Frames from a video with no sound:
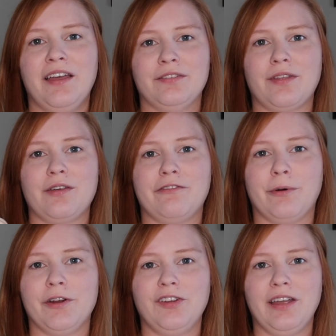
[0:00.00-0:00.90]
So the
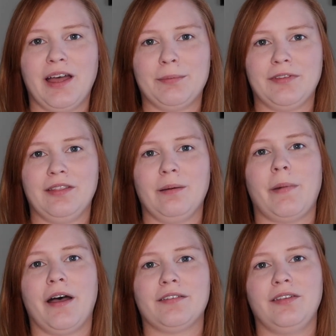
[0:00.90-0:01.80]
foraging cups in the
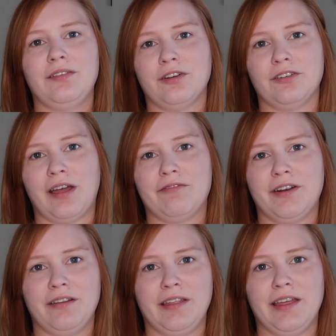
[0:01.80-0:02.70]
boxes are
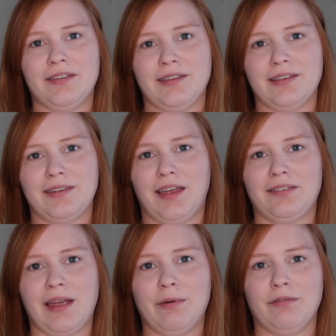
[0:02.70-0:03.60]
definitely a success.
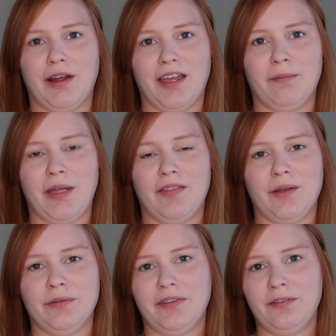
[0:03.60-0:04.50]
I would recommend
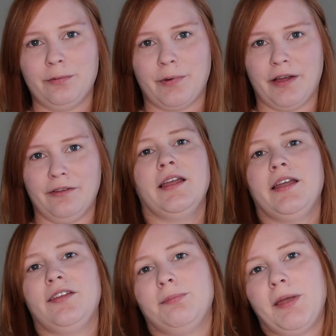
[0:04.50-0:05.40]
those as well,
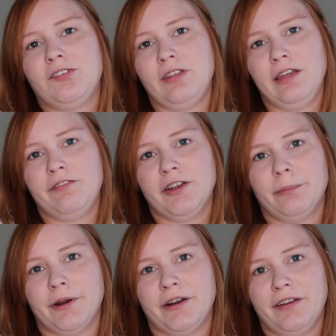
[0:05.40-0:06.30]
especially if your
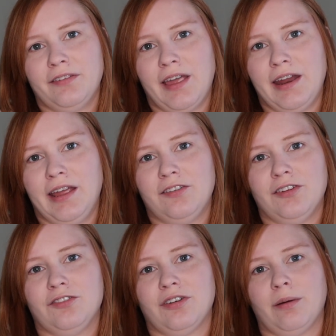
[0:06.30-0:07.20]
bird is getting
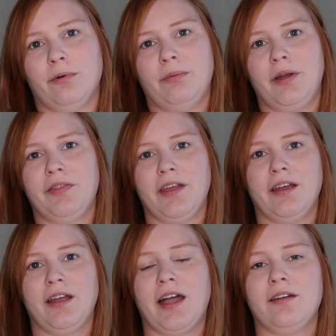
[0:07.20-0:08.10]
into trouble when
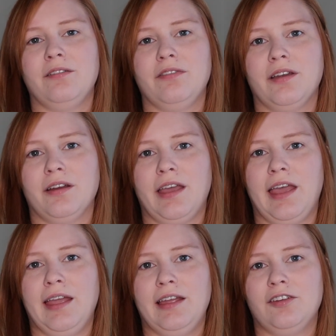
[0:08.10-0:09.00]
they're out of their
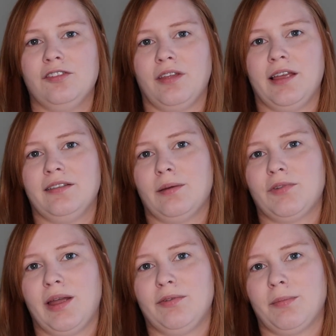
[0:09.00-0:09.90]
cage. Like
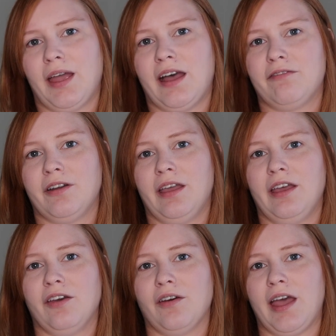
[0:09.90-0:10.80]
sometimes my
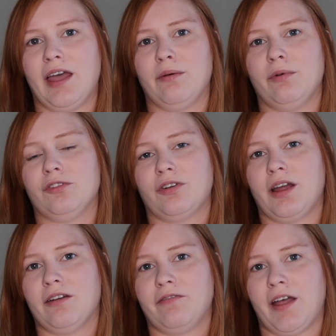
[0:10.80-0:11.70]
African gray will
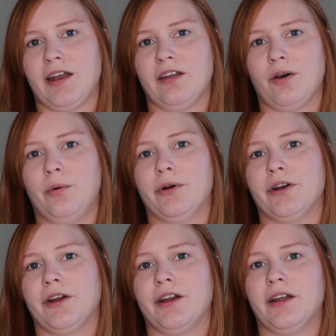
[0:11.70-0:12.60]
try to find a
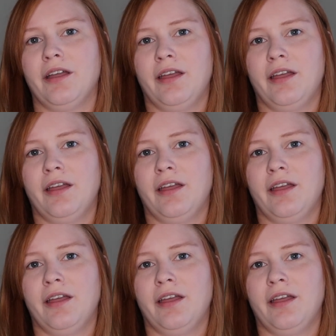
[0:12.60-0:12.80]
corner